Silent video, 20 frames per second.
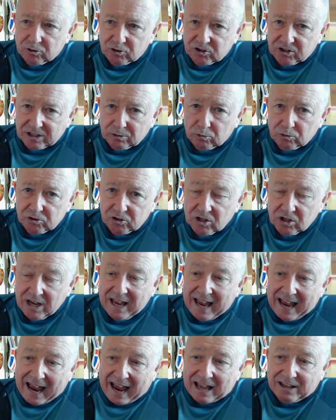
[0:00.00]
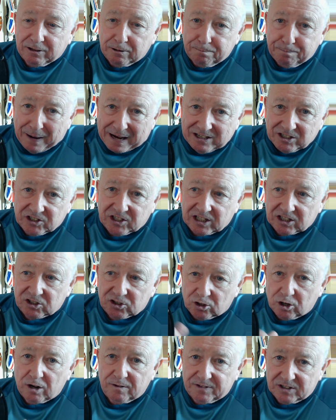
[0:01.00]
seals and the basic
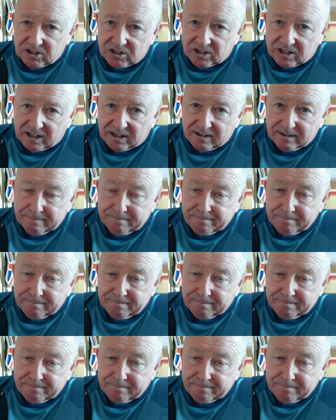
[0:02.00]
service kit,